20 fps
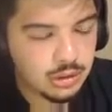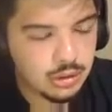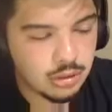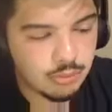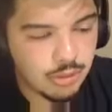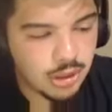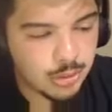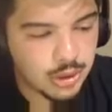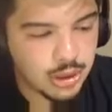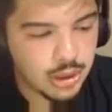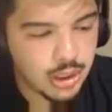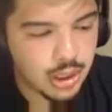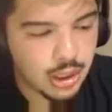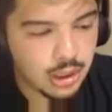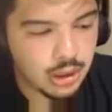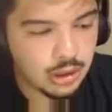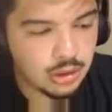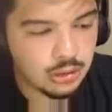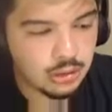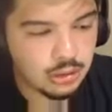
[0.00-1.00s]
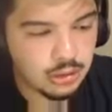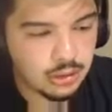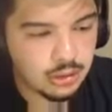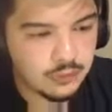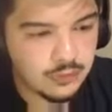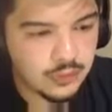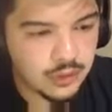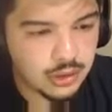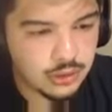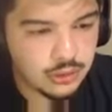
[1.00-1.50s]
Maybe not.
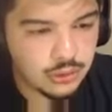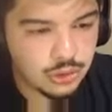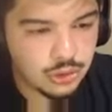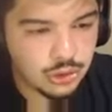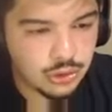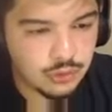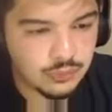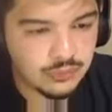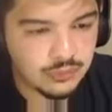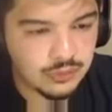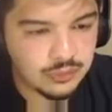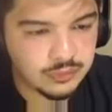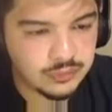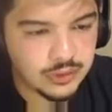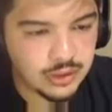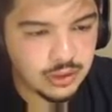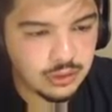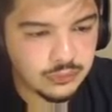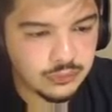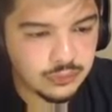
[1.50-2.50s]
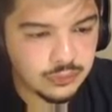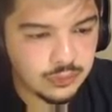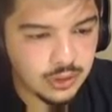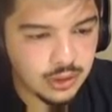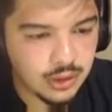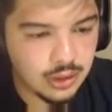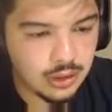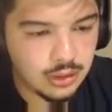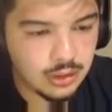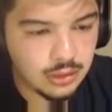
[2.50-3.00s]
If I can just show 50, I'll do
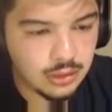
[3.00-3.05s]
that.